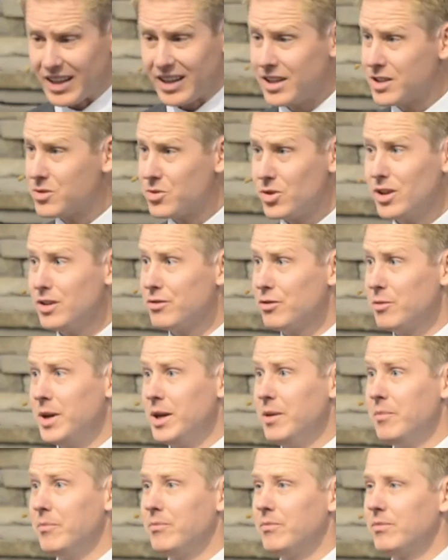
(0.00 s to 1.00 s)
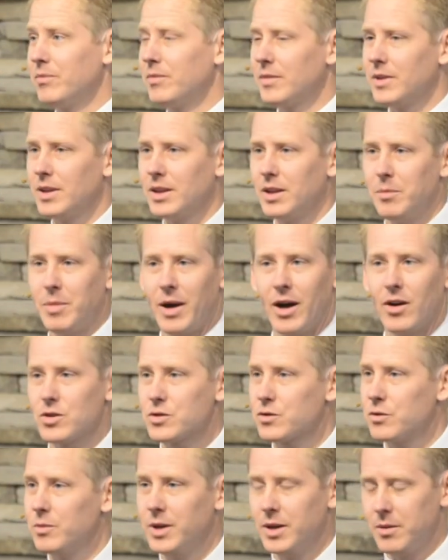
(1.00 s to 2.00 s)
It's really from him. The
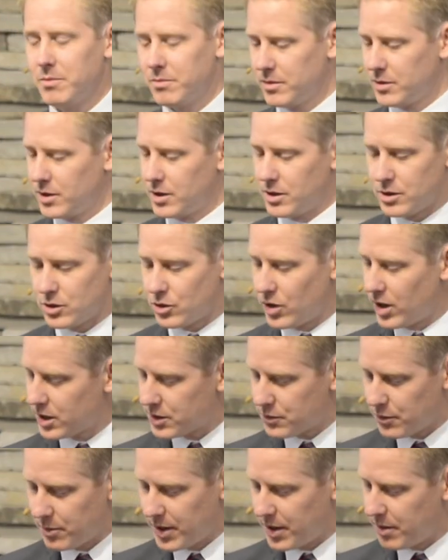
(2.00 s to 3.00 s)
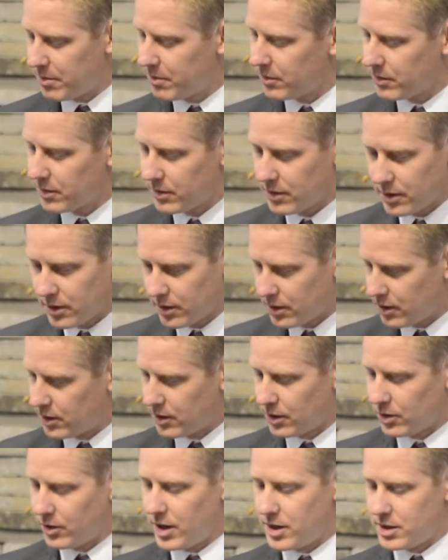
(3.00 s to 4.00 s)
power's from him. The strength's from him.
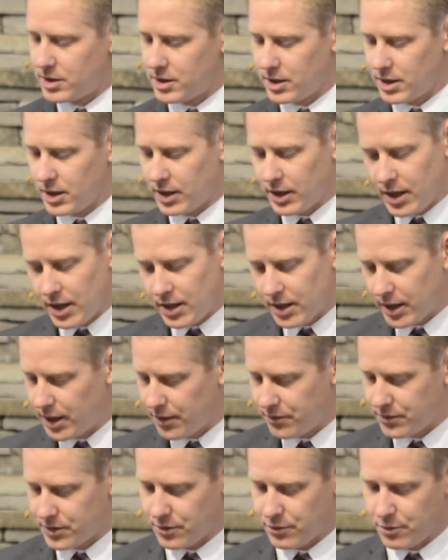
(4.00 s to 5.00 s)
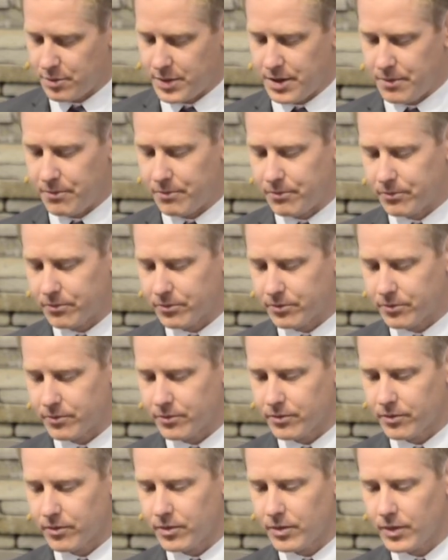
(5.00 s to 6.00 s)
The grace and the gifts are from him.
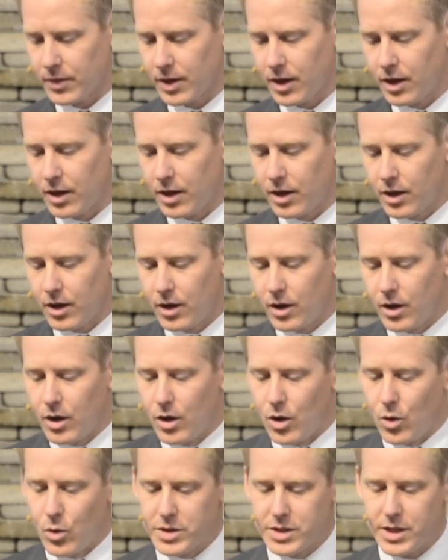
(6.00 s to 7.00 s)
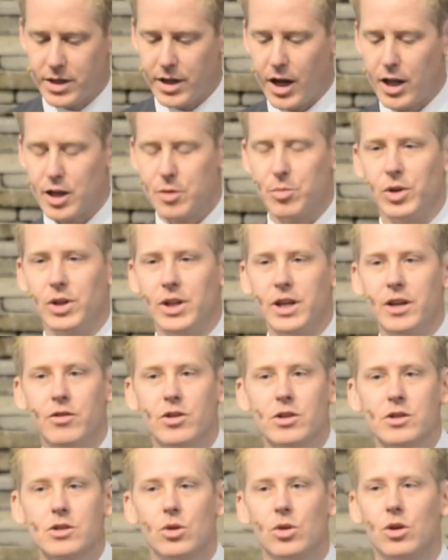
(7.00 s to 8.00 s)
We see that other
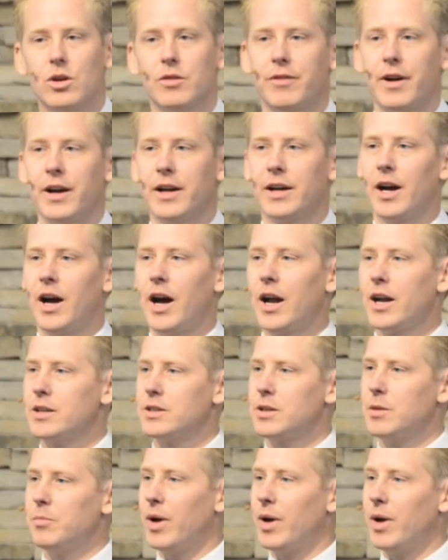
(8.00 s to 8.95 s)
believers glorify God as the